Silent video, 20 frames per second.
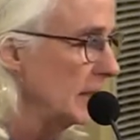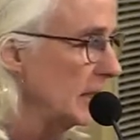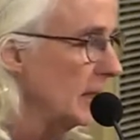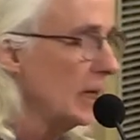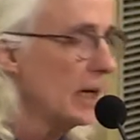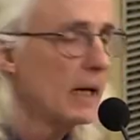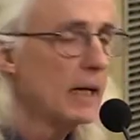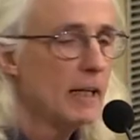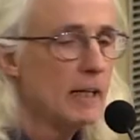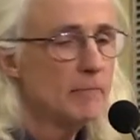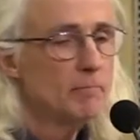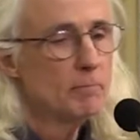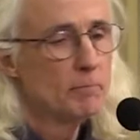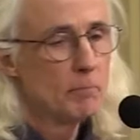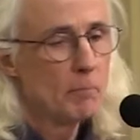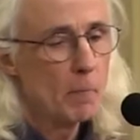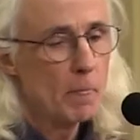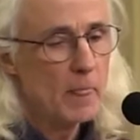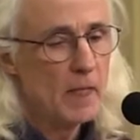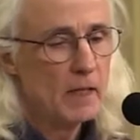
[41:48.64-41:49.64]

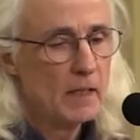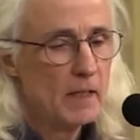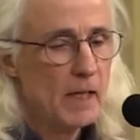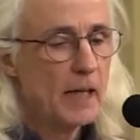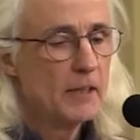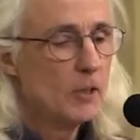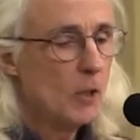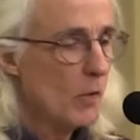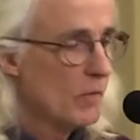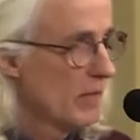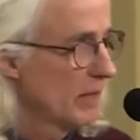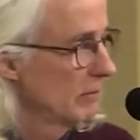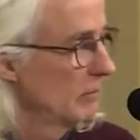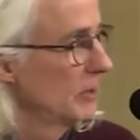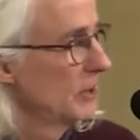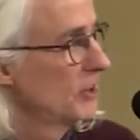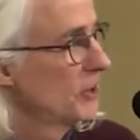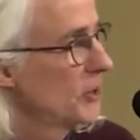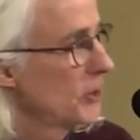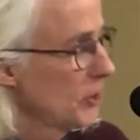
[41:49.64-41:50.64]
I know that
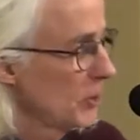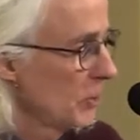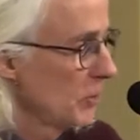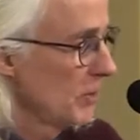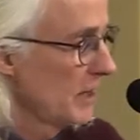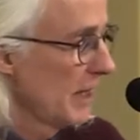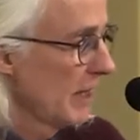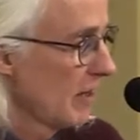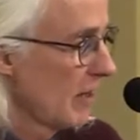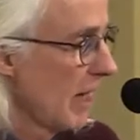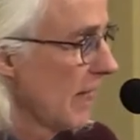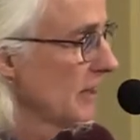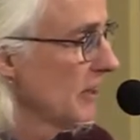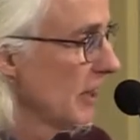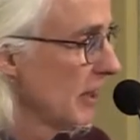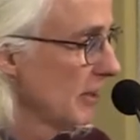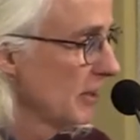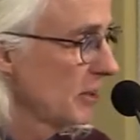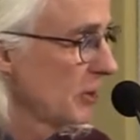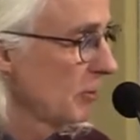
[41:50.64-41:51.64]
with June here, I
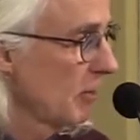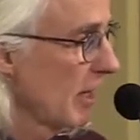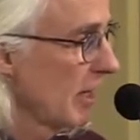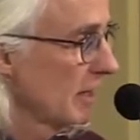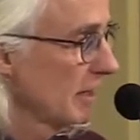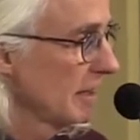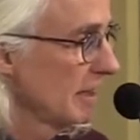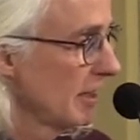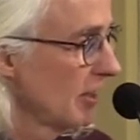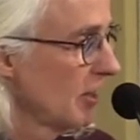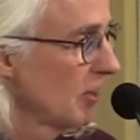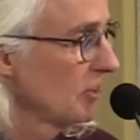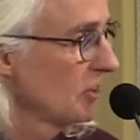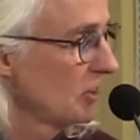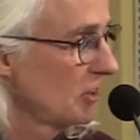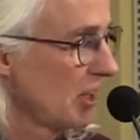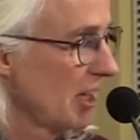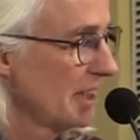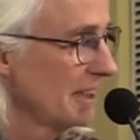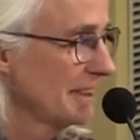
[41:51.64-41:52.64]
always try to, you know,
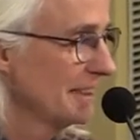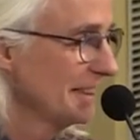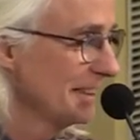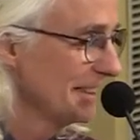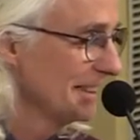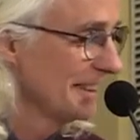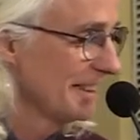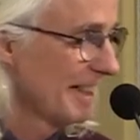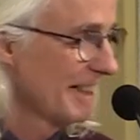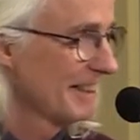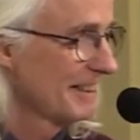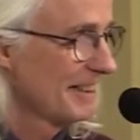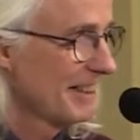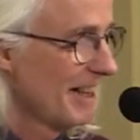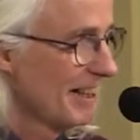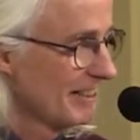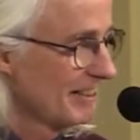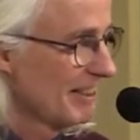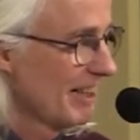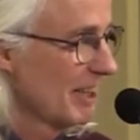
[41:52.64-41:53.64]
stay in
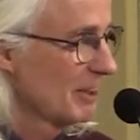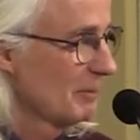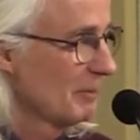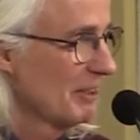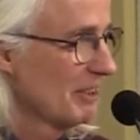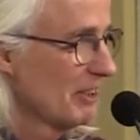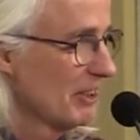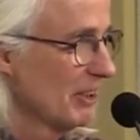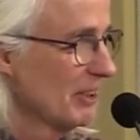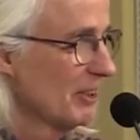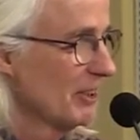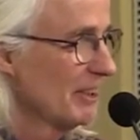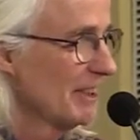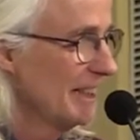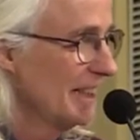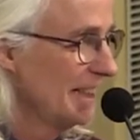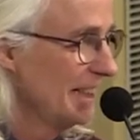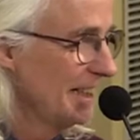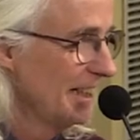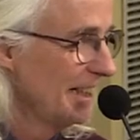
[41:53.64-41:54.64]
contact with June.
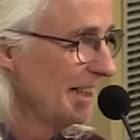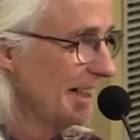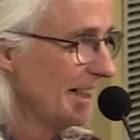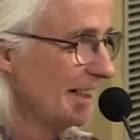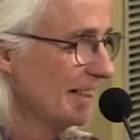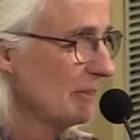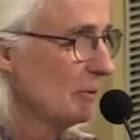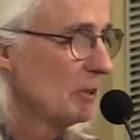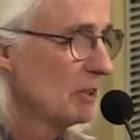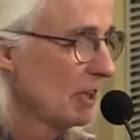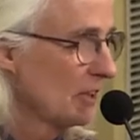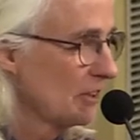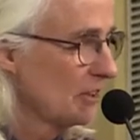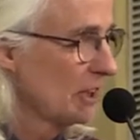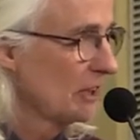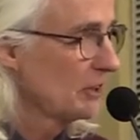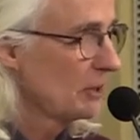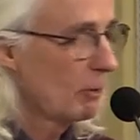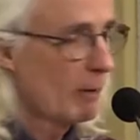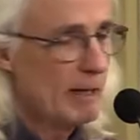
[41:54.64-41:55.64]
Who does
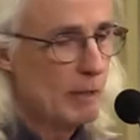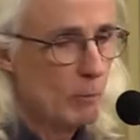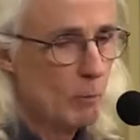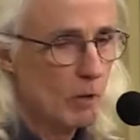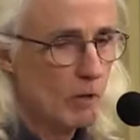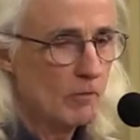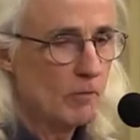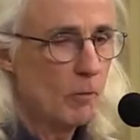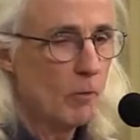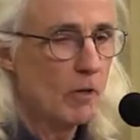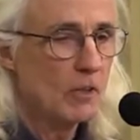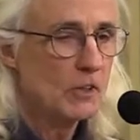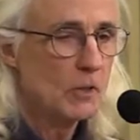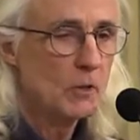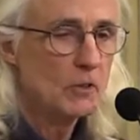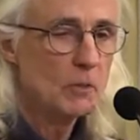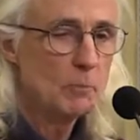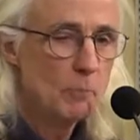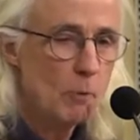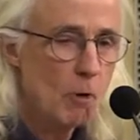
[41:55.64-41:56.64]
such great work for us. So
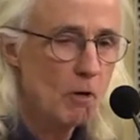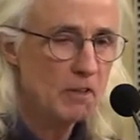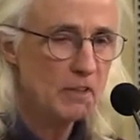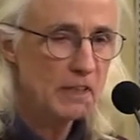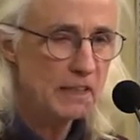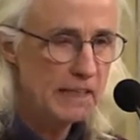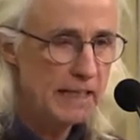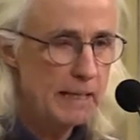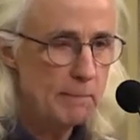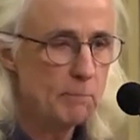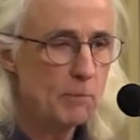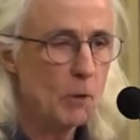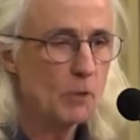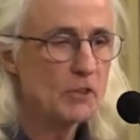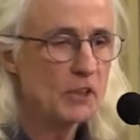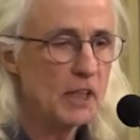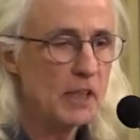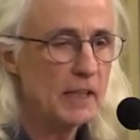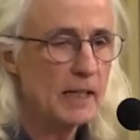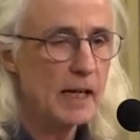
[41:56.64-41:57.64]
it's important to keep
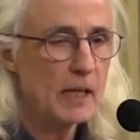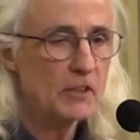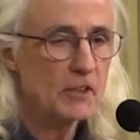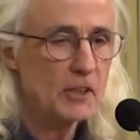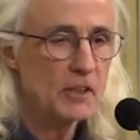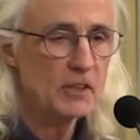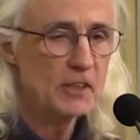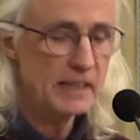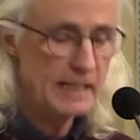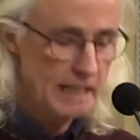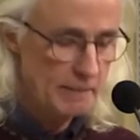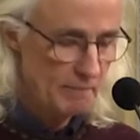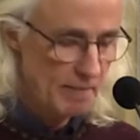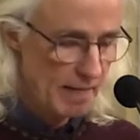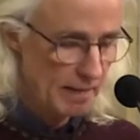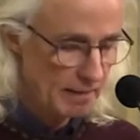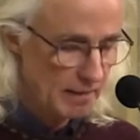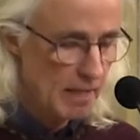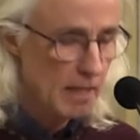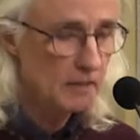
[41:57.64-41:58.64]
those connections, keep
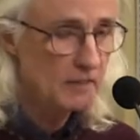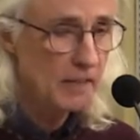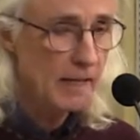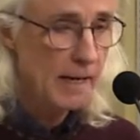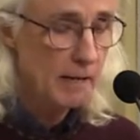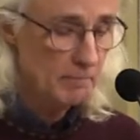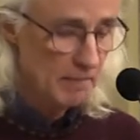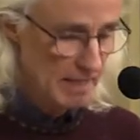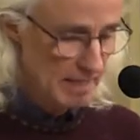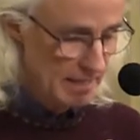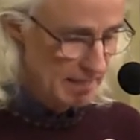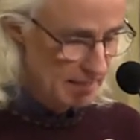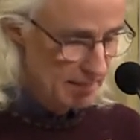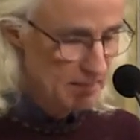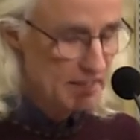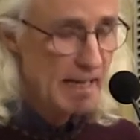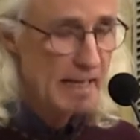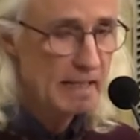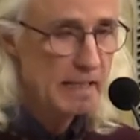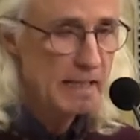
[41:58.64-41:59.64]
that
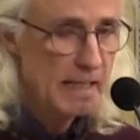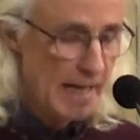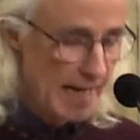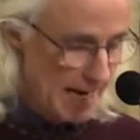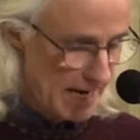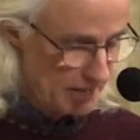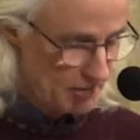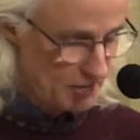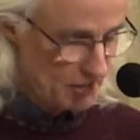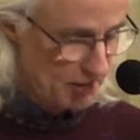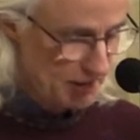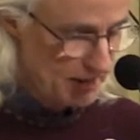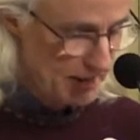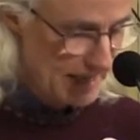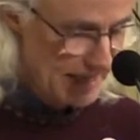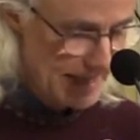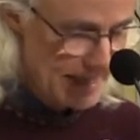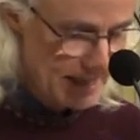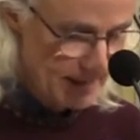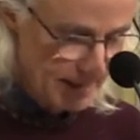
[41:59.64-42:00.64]
contact, taking action
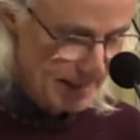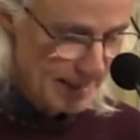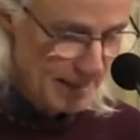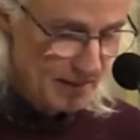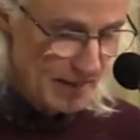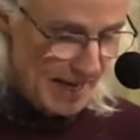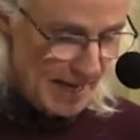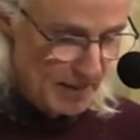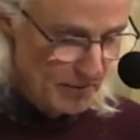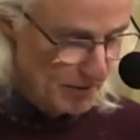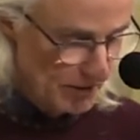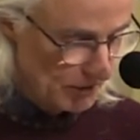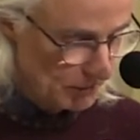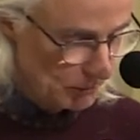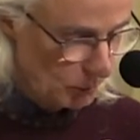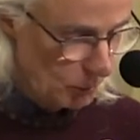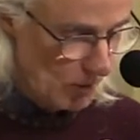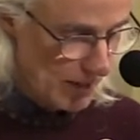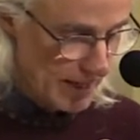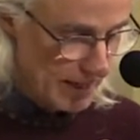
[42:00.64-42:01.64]
in
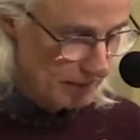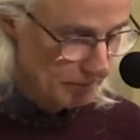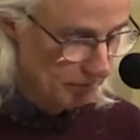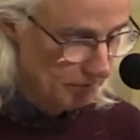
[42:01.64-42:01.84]
this way.